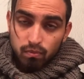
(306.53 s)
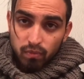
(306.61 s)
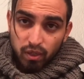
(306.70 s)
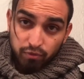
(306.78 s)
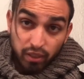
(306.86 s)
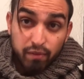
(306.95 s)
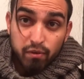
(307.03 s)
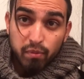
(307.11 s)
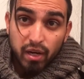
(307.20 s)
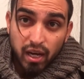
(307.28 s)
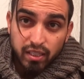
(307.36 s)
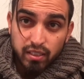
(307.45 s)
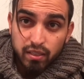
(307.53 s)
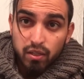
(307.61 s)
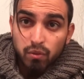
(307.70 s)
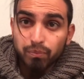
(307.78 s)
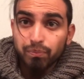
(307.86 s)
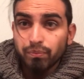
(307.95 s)
if leaving
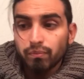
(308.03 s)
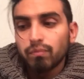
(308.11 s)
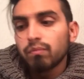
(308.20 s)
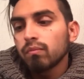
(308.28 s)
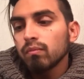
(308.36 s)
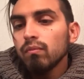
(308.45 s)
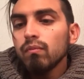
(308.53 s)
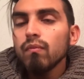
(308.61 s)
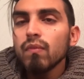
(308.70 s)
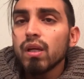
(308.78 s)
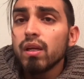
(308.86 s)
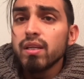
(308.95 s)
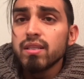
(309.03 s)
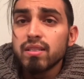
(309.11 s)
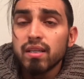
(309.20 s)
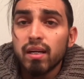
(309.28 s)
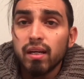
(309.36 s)
minoxidil is